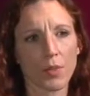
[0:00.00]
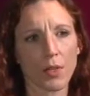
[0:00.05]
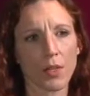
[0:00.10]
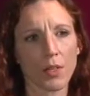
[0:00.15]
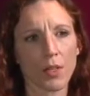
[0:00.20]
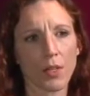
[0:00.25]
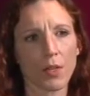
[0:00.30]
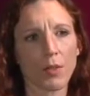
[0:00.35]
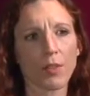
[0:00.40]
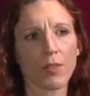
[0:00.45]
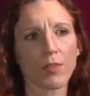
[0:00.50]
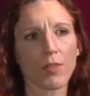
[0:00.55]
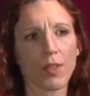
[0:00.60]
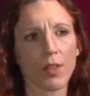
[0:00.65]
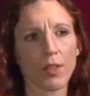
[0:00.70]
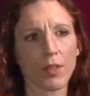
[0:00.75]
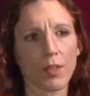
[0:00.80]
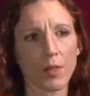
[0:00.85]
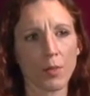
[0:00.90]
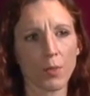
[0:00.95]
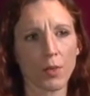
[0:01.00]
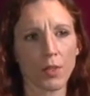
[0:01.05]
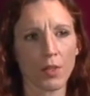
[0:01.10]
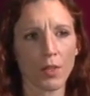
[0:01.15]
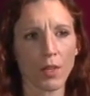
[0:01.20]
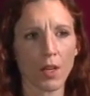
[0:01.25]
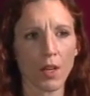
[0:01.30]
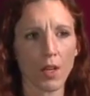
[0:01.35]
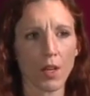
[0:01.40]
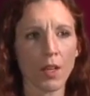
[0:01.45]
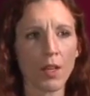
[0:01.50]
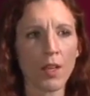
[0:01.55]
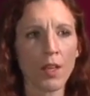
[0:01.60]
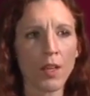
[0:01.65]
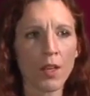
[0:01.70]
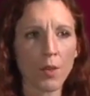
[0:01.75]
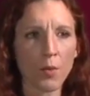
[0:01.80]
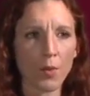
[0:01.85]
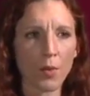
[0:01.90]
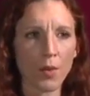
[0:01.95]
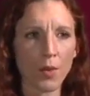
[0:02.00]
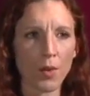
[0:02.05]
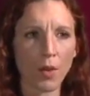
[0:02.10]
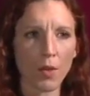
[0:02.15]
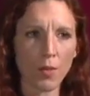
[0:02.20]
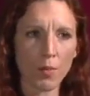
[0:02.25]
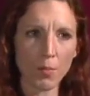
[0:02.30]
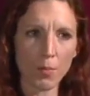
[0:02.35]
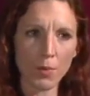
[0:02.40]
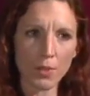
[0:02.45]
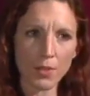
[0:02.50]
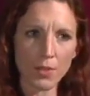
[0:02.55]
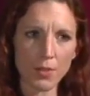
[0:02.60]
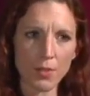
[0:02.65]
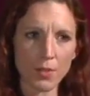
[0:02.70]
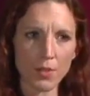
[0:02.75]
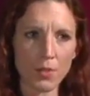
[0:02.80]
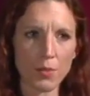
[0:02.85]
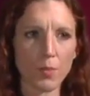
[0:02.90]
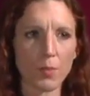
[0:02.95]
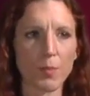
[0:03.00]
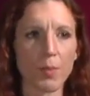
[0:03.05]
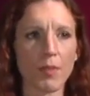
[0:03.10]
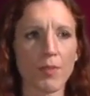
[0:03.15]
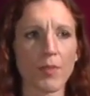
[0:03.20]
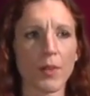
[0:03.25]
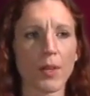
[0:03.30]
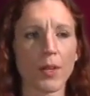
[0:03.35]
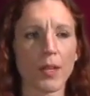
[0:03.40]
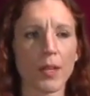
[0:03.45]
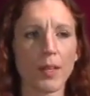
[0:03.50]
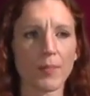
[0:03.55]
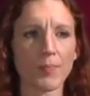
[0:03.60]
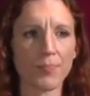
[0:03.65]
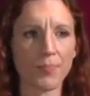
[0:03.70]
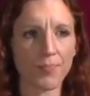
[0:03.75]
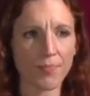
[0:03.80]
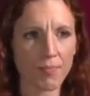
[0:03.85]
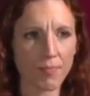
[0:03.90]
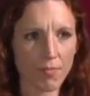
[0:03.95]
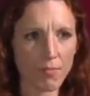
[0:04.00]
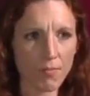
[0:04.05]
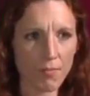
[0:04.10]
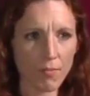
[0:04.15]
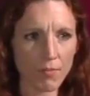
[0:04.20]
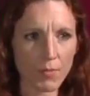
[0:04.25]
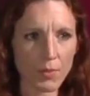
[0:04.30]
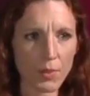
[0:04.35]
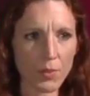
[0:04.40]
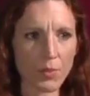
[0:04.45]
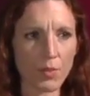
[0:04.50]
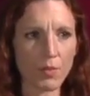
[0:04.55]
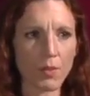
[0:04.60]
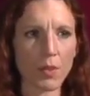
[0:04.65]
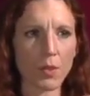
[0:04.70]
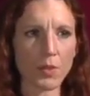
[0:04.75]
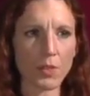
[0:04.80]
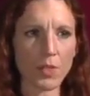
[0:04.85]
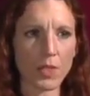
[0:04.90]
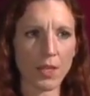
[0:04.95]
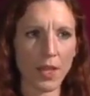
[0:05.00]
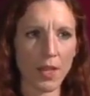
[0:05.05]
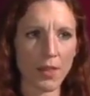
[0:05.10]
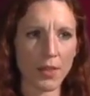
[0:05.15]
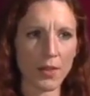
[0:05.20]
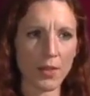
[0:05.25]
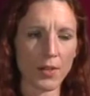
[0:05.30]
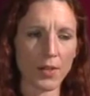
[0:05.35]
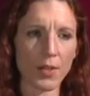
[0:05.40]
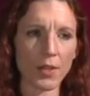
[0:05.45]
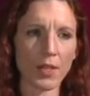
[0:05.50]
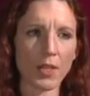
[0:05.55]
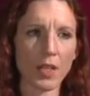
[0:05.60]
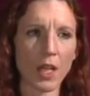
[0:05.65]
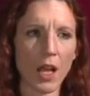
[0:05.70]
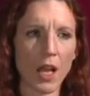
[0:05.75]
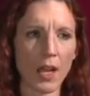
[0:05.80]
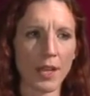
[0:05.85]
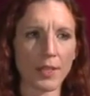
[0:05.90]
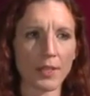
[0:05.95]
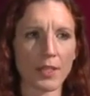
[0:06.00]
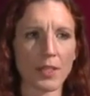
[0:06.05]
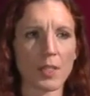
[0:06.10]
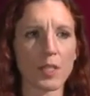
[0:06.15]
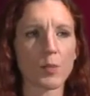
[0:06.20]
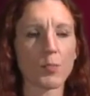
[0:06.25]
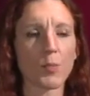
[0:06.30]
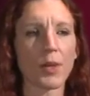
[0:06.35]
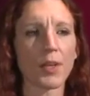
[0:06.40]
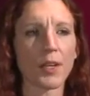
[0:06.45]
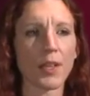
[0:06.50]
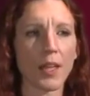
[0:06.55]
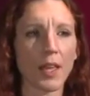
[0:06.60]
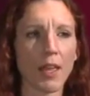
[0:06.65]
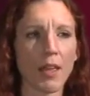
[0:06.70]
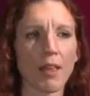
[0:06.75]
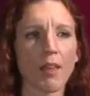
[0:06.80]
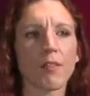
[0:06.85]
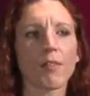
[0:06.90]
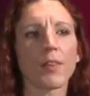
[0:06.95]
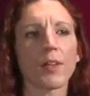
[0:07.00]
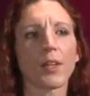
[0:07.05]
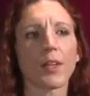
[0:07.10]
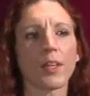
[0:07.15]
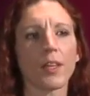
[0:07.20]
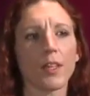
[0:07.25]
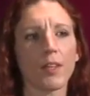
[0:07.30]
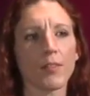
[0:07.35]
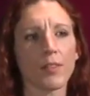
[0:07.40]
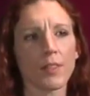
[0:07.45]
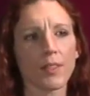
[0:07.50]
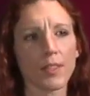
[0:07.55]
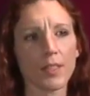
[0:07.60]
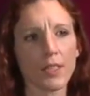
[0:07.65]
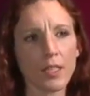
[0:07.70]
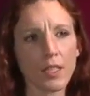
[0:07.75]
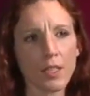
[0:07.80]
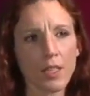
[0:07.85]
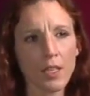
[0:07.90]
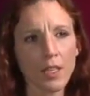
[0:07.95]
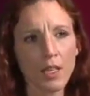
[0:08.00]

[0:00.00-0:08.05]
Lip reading: calligraphy that would, where all the bristles would be very sort of close together and aligned and spreading ink very evenly.